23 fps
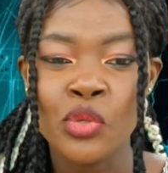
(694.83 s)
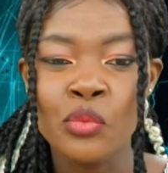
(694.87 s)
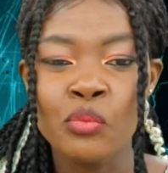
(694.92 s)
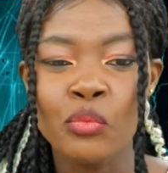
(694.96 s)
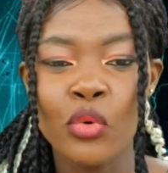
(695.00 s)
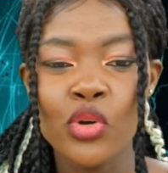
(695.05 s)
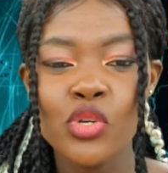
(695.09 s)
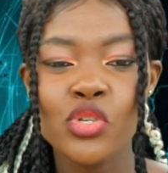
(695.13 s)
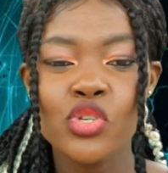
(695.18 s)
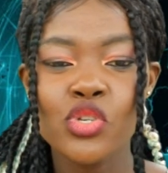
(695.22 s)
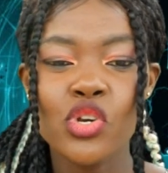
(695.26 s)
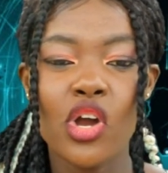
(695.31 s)

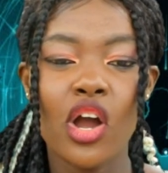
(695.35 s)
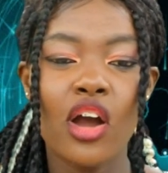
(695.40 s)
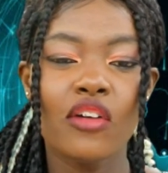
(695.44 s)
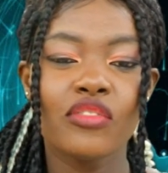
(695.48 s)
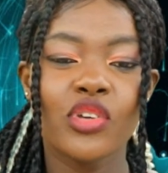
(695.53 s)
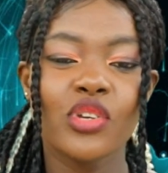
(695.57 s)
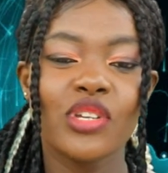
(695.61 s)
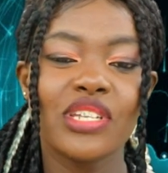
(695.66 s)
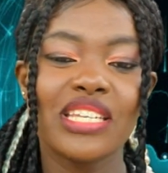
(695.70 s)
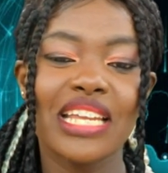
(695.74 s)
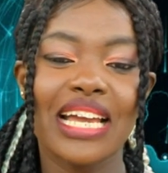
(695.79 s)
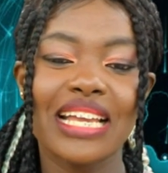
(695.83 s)
Most of
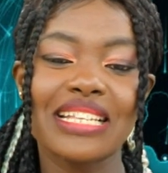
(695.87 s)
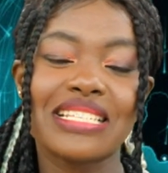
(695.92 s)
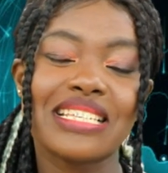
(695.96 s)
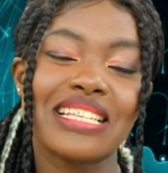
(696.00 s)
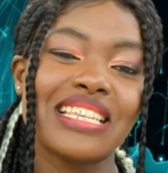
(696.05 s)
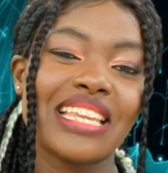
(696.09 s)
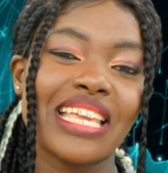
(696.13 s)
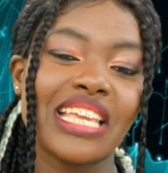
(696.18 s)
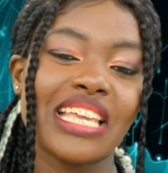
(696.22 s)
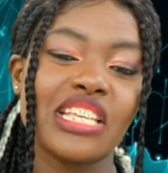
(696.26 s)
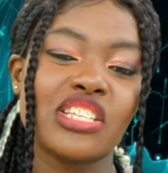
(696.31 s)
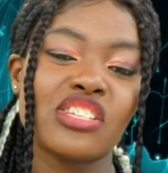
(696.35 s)
the
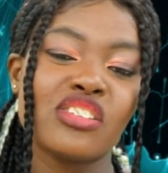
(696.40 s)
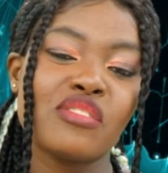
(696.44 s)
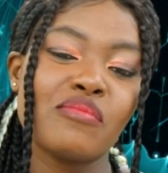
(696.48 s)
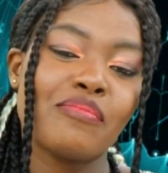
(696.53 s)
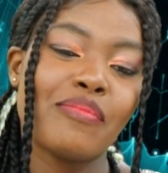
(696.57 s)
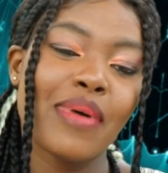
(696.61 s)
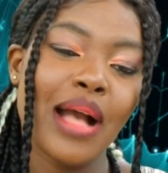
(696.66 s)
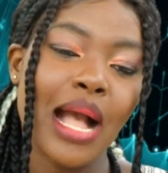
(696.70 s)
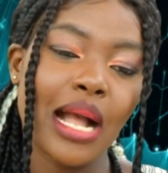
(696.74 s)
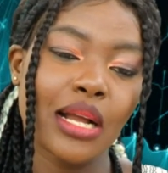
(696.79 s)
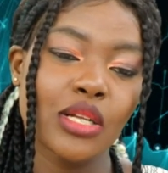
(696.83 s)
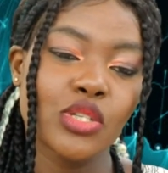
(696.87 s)
United
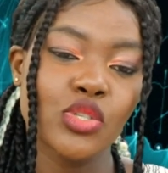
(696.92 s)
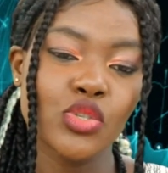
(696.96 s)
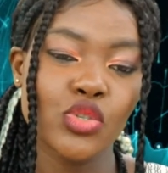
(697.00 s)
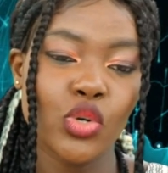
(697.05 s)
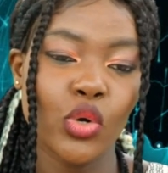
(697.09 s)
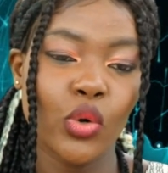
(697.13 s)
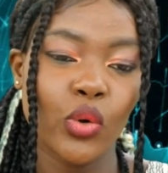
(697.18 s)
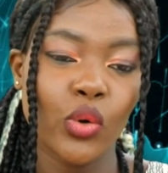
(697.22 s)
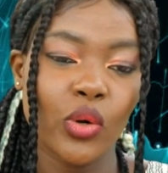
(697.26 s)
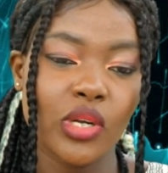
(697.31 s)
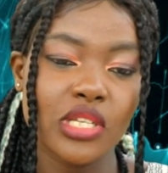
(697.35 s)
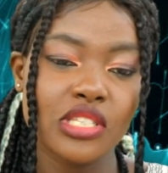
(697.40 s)
Nations-backed
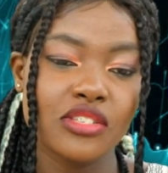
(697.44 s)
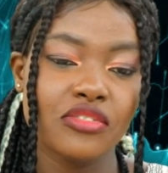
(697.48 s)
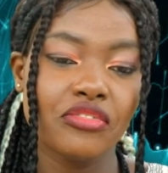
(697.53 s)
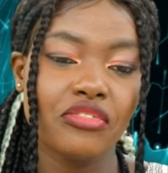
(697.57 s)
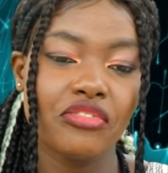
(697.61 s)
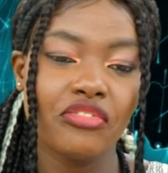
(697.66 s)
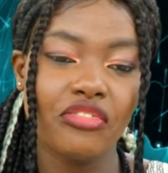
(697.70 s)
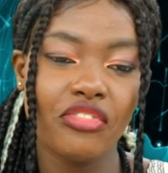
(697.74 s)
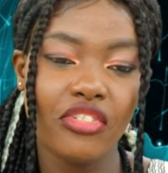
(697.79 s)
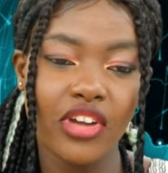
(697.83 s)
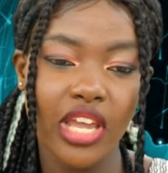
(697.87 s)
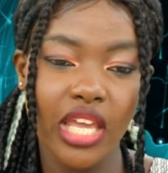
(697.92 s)
talks
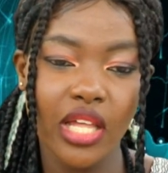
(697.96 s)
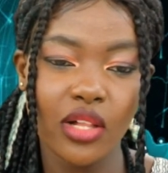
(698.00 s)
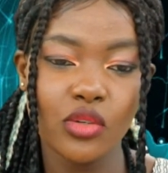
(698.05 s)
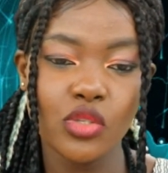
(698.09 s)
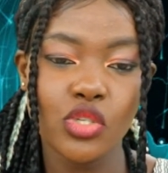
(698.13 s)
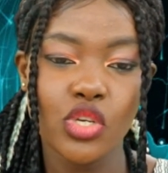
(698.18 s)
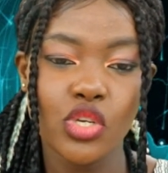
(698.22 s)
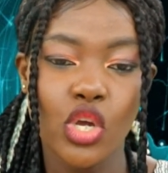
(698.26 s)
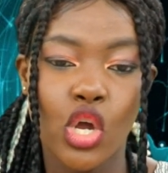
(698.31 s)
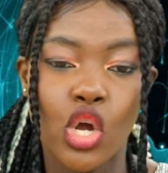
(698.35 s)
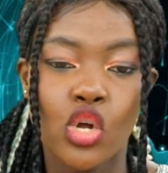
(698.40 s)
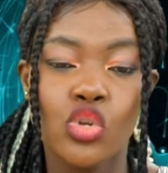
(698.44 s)

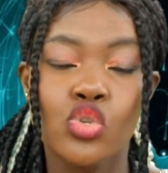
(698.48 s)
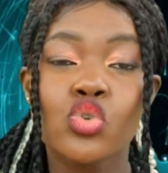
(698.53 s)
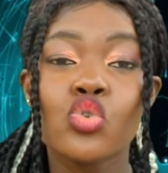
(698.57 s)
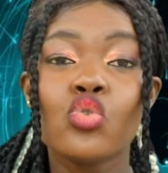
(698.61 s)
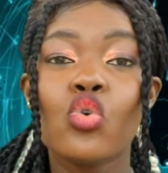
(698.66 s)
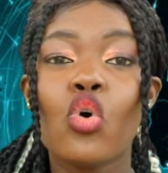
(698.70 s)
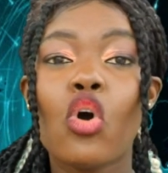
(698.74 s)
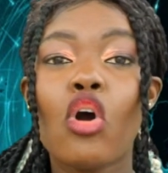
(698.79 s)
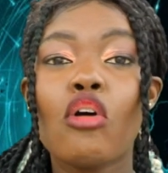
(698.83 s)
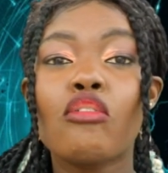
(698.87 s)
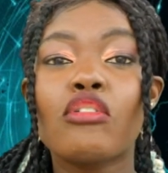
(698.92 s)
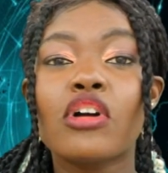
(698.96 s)
failed
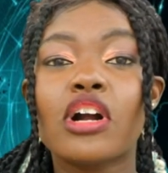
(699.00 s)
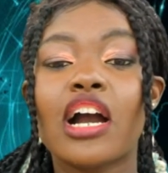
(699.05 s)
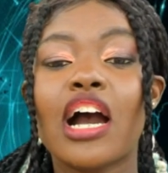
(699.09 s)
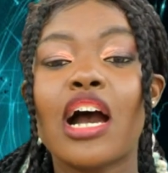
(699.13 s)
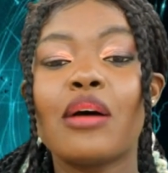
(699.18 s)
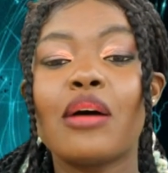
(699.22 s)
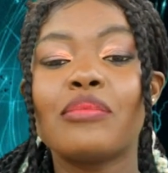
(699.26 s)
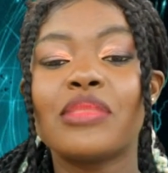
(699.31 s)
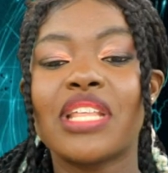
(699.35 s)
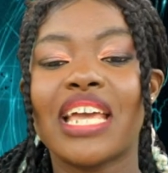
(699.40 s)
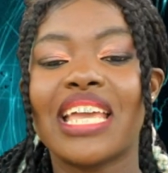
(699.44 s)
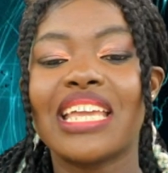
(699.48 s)
to
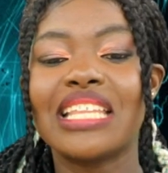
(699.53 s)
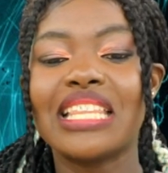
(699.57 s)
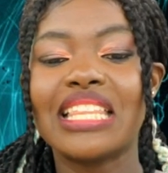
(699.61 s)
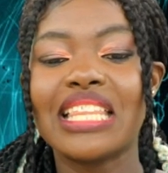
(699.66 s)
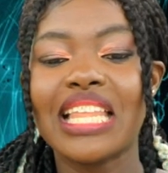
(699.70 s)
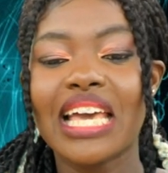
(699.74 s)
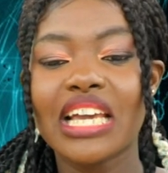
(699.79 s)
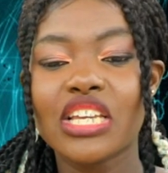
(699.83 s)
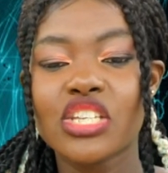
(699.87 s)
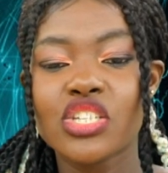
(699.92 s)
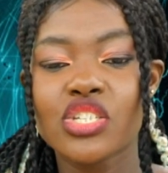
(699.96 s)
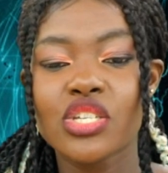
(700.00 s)
overcome the
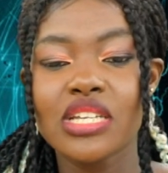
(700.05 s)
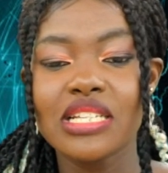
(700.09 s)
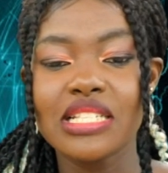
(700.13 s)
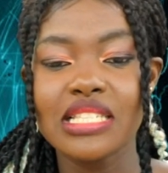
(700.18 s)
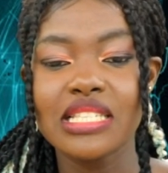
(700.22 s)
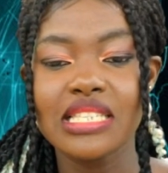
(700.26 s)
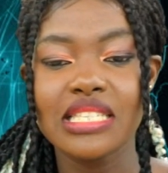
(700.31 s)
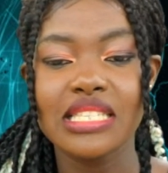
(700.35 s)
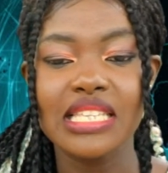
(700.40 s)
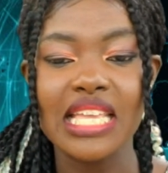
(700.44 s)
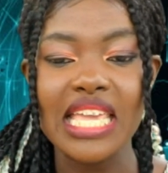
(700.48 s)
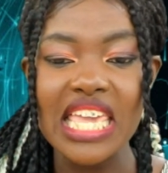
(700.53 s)

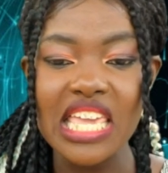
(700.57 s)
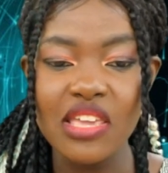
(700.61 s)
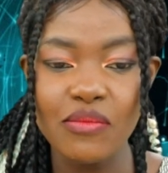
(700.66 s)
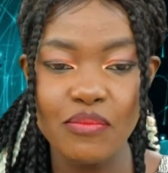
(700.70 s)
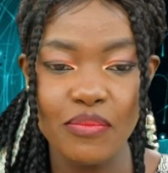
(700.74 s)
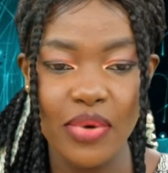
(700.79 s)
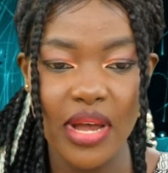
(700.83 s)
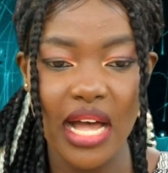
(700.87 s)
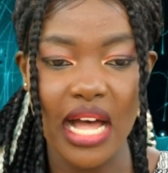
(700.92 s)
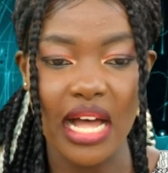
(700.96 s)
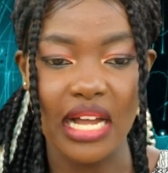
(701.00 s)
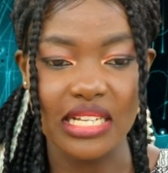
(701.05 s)
elections
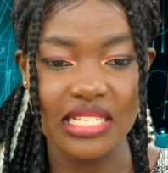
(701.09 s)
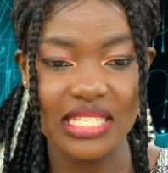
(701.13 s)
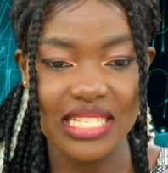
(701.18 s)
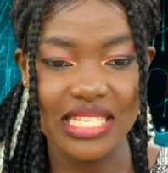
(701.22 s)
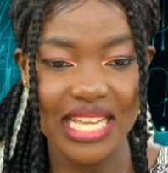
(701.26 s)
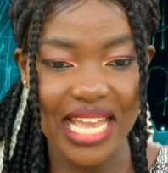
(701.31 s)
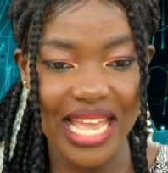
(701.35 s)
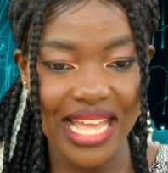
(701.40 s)
impasse,